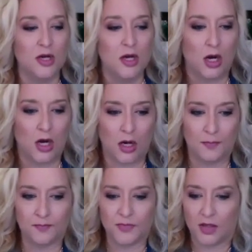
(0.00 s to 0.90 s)
Yeah.
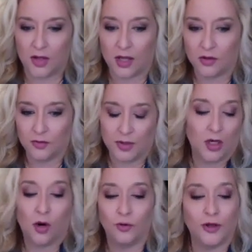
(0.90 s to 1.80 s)
Um, and that'll be
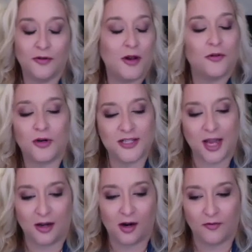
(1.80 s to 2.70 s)
a whole no, another
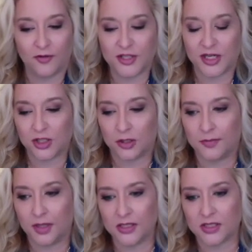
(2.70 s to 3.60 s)
exciting conversation.
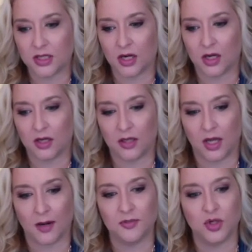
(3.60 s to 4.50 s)
But it's mm-hmm. uh,
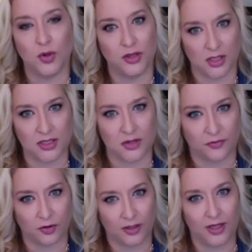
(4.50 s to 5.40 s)
and I'm doing things
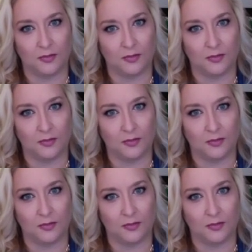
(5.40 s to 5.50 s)
differently.